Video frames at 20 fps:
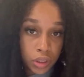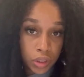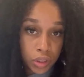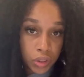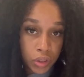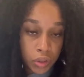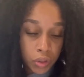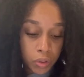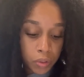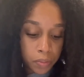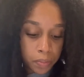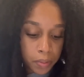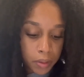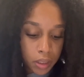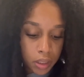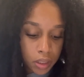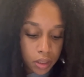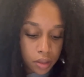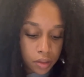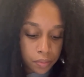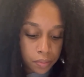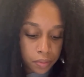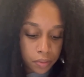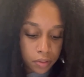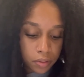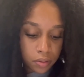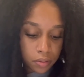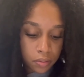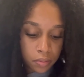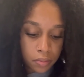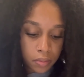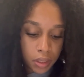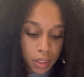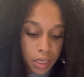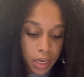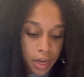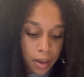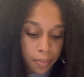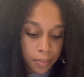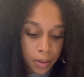scoop up my
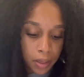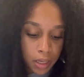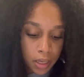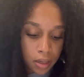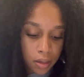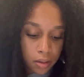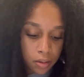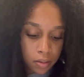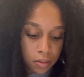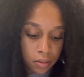cap again